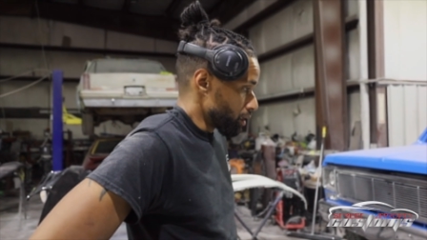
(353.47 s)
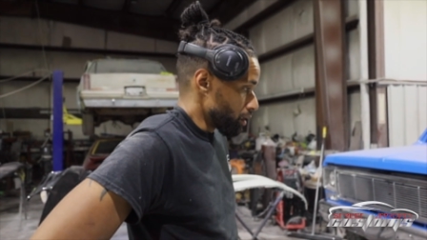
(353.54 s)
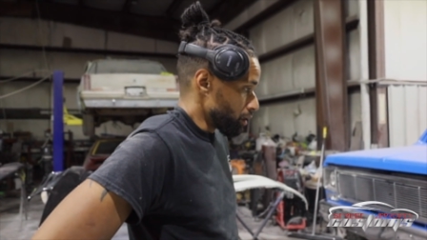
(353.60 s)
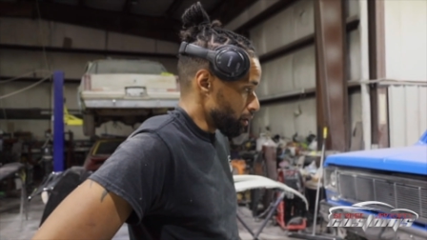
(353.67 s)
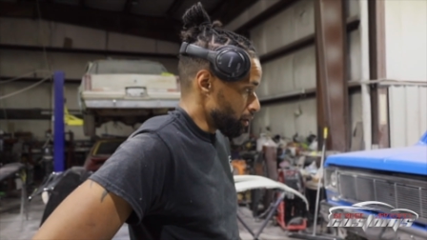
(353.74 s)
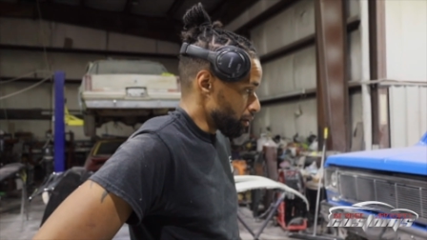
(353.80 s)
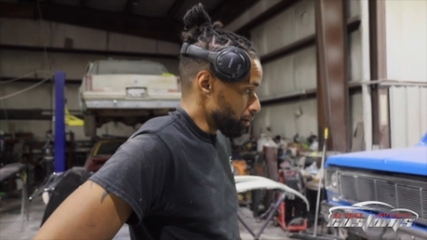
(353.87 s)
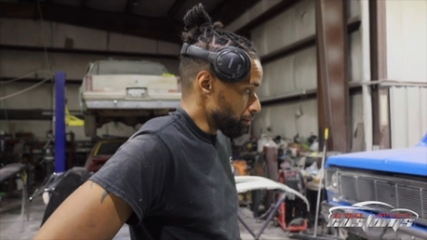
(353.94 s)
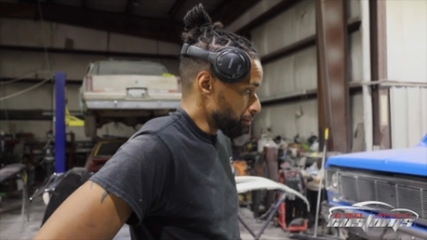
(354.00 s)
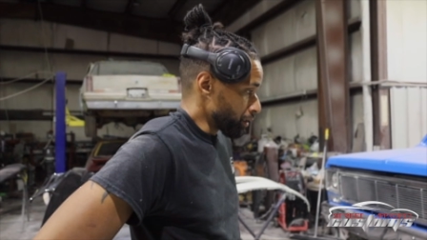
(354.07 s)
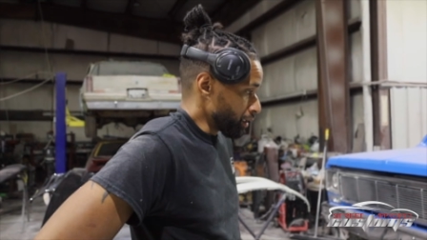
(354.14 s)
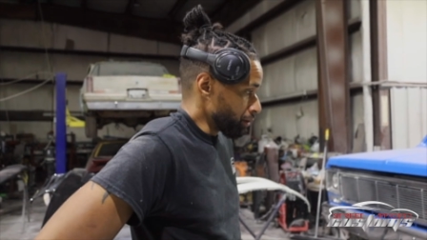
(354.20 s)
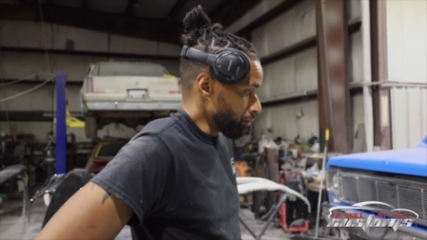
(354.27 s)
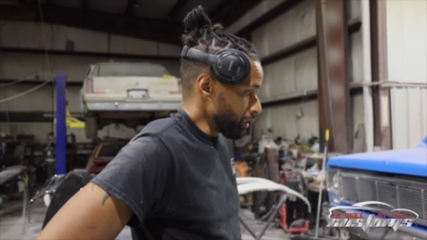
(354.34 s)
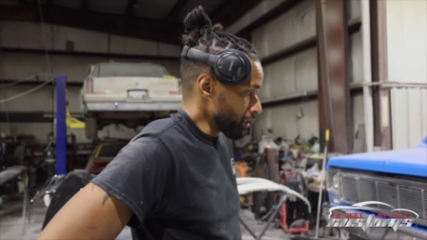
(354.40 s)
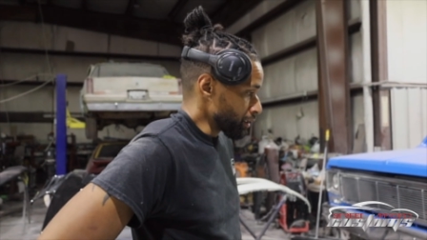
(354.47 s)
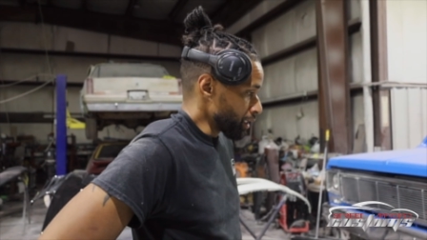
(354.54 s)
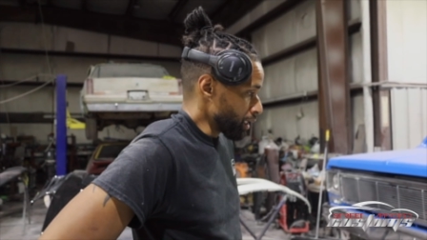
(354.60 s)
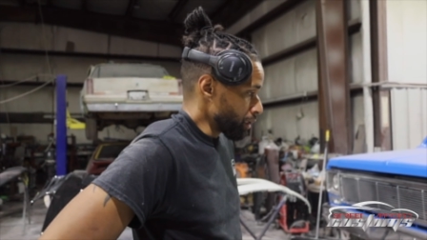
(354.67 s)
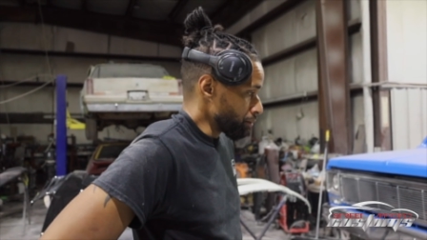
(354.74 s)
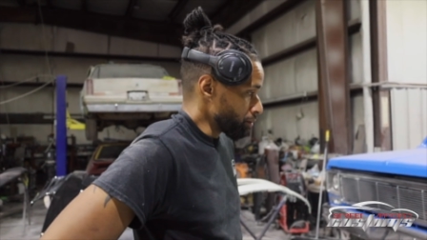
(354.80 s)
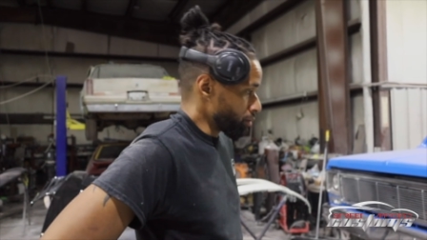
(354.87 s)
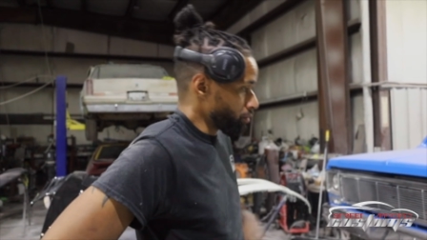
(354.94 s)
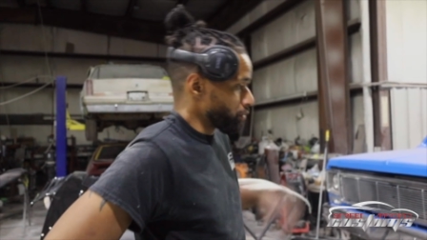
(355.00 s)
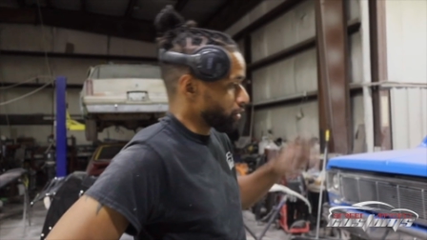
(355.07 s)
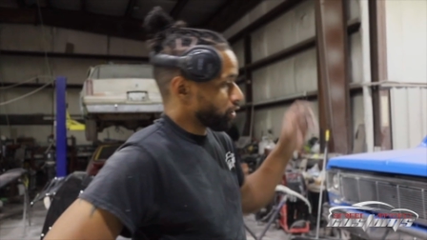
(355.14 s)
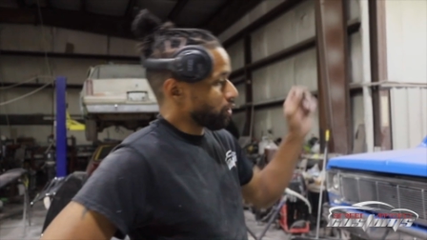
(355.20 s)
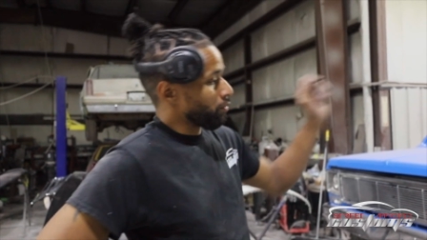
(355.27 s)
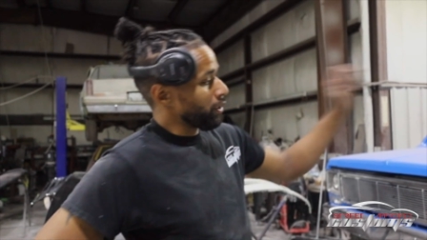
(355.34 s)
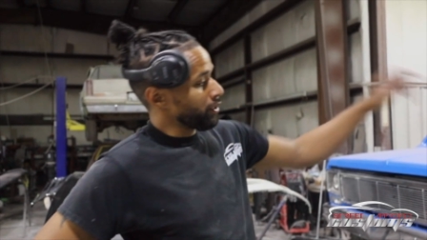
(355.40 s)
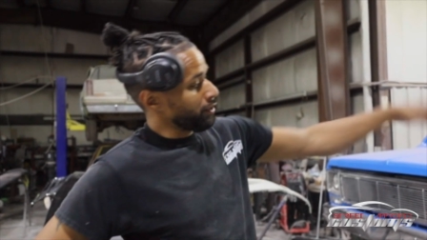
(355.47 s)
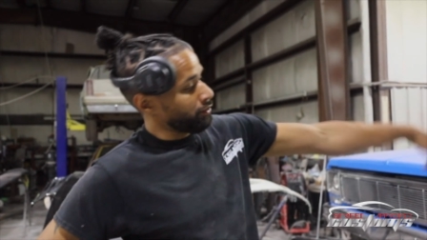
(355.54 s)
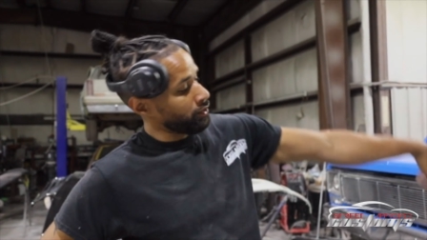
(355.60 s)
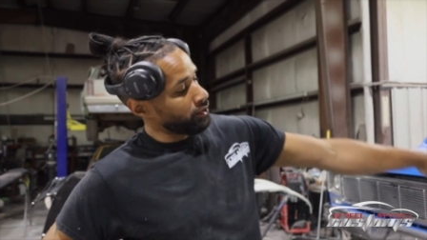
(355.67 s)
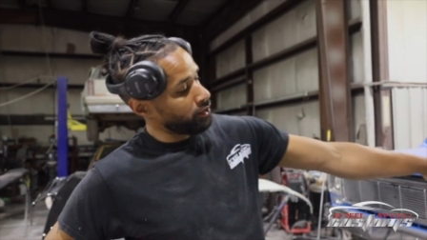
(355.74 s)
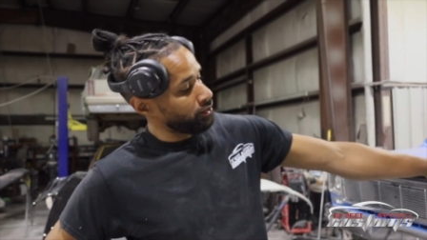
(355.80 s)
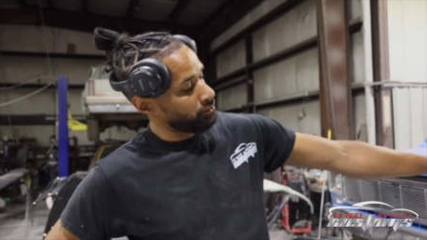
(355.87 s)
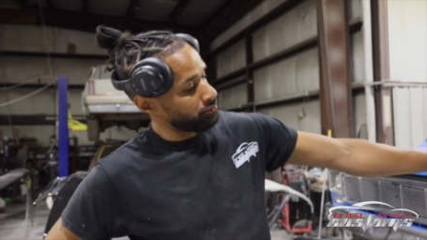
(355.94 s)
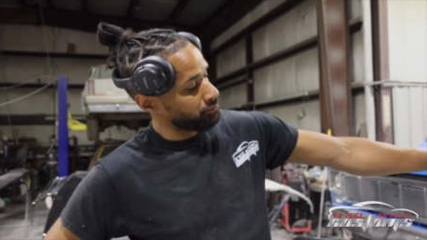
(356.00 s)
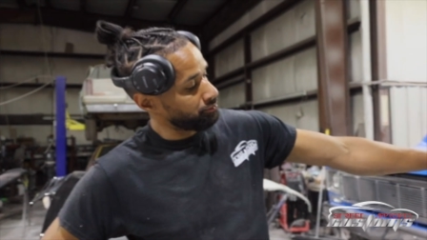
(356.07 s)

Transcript: But in the meantime, we still waiting on a